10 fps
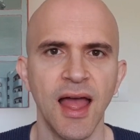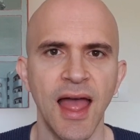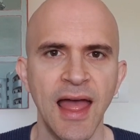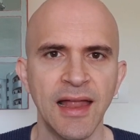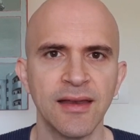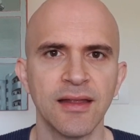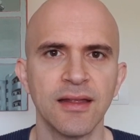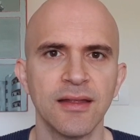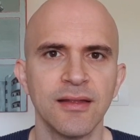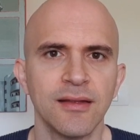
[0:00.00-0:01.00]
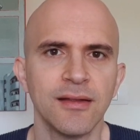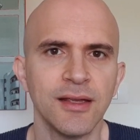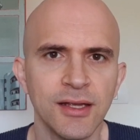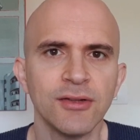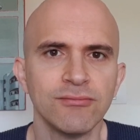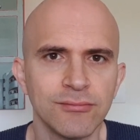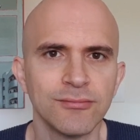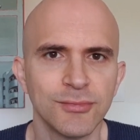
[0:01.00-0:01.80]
and he